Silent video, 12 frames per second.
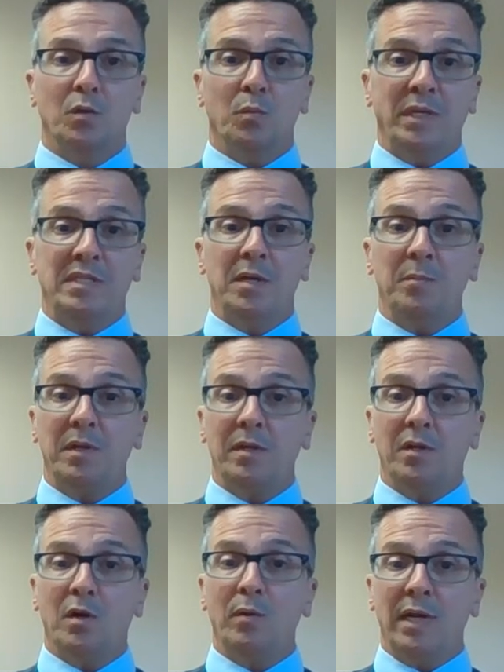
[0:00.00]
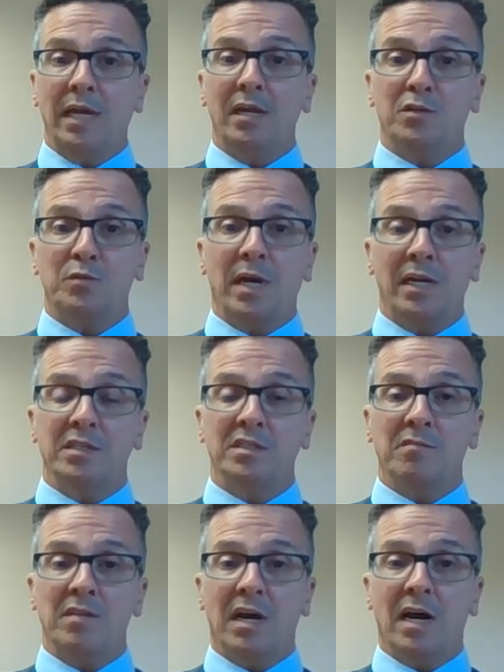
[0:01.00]
We typically don't get a dryness
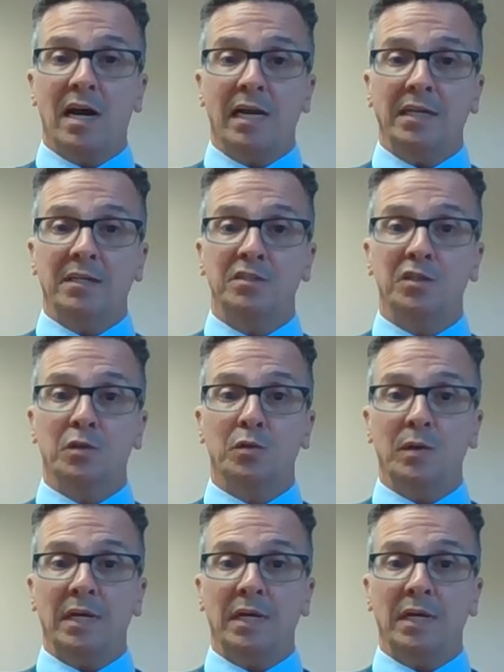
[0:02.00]
of the eye until